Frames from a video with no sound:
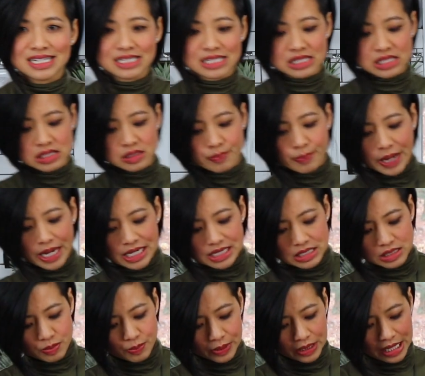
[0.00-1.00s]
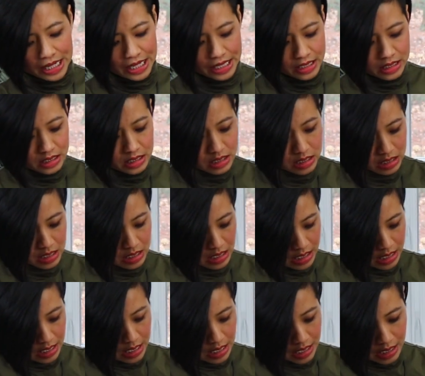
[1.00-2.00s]
spice blend,
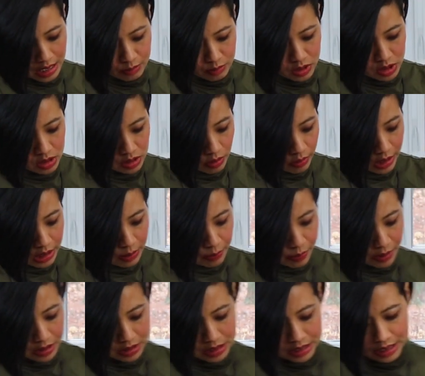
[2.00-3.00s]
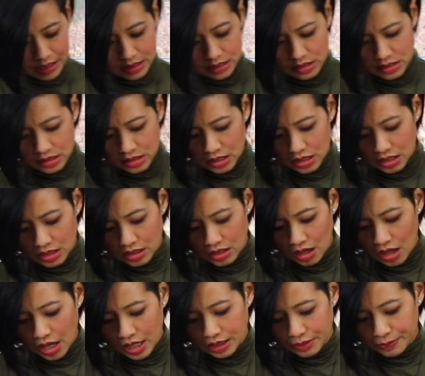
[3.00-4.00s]
and I'm just going to put this
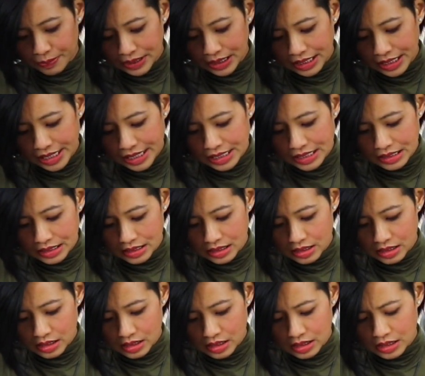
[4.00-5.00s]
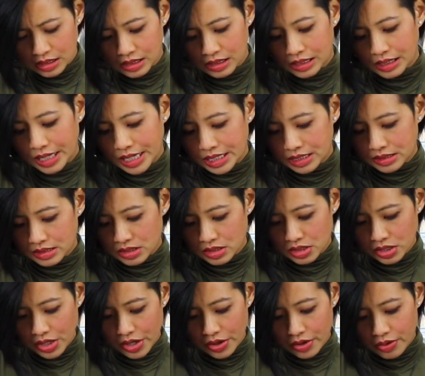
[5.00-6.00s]
on a plate like
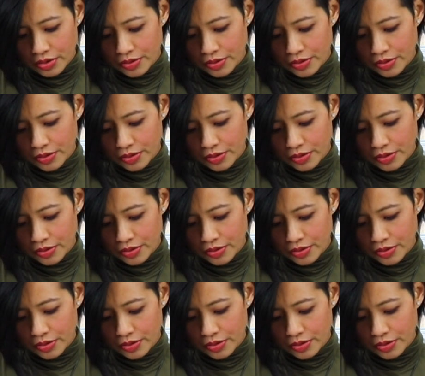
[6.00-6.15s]
so.